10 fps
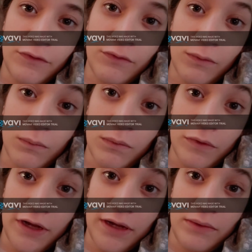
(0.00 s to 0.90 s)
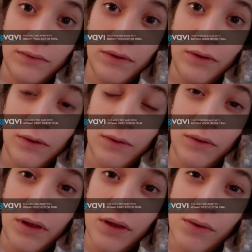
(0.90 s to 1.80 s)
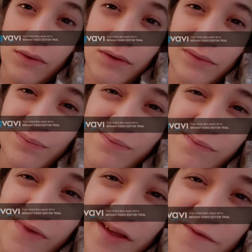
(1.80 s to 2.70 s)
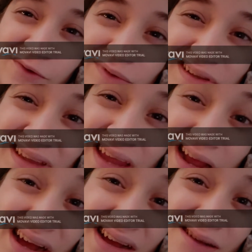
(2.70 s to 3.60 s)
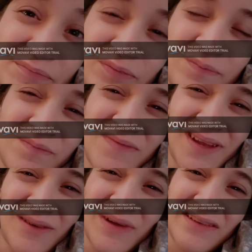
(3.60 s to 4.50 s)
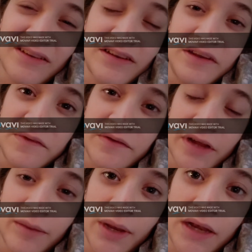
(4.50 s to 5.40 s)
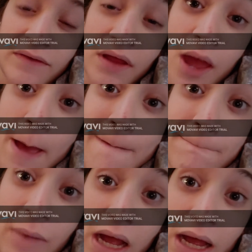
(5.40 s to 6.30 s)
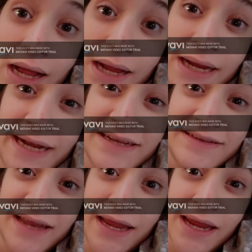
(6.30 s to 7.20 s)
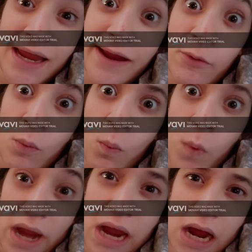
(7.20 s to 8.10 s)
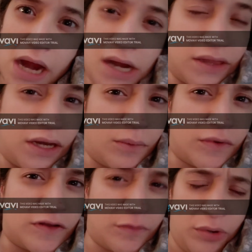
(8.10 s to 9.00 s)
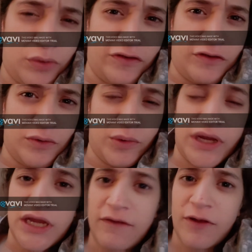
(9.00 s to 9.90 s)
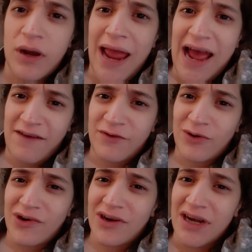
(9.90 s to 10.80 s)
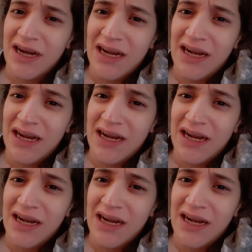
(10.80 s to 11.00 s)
your sugar will go down or if it'll stay up, you know, basically see if you have diabetes. Mine stayed way higher than it was supposed to, even after